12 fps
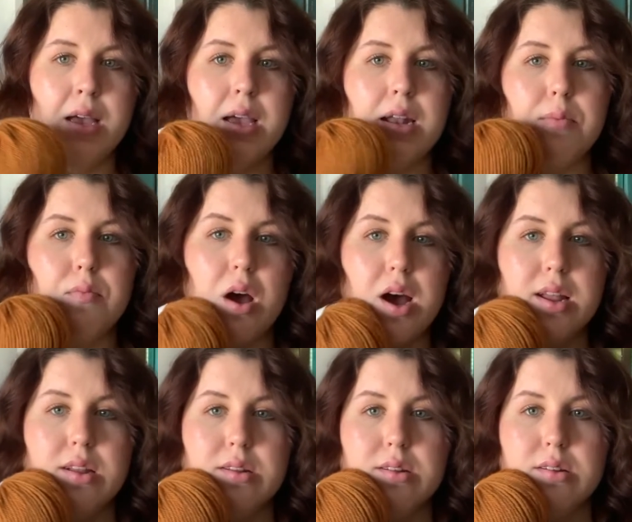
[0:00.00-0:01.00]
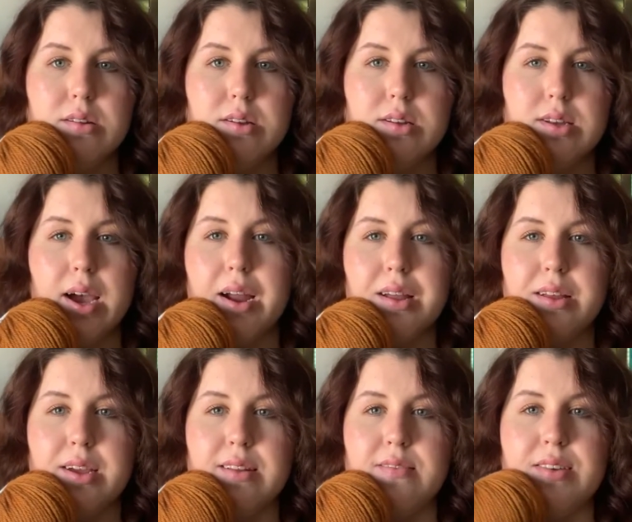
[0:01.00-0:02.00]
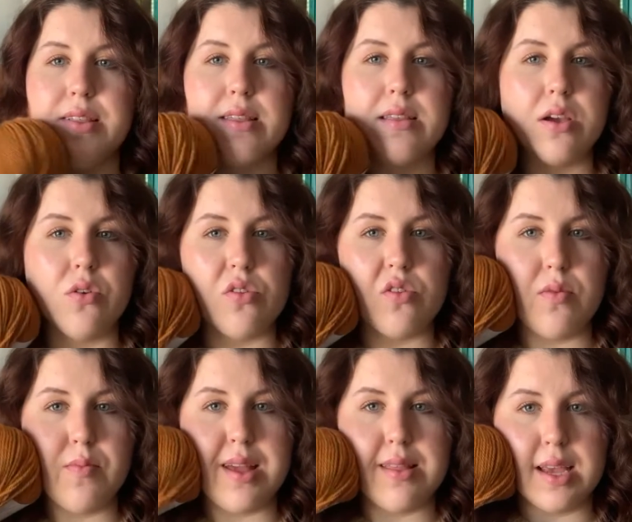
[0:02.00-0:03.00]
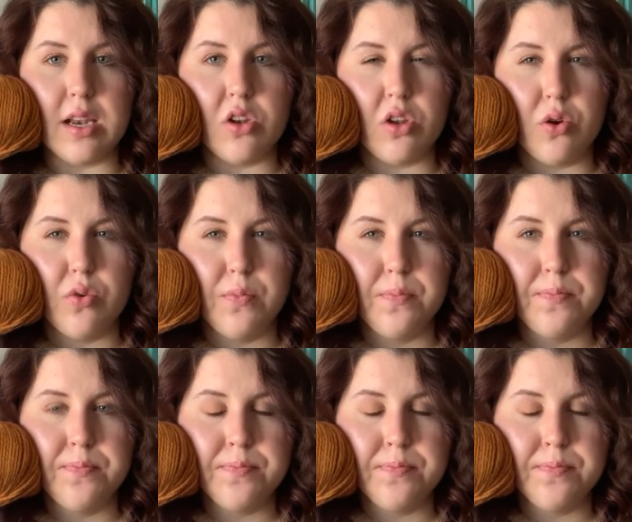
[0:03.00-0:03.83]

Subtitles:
and I'm not entirely convinced it goes with my skin tone.